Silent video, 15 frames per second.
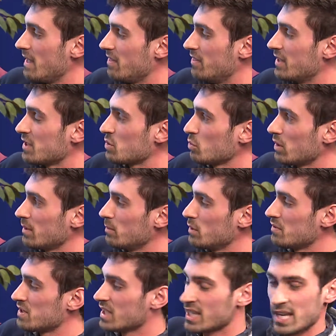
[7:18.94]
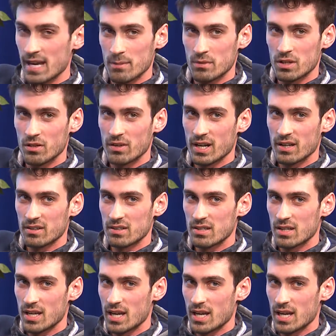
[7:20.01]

This one moves the camera around,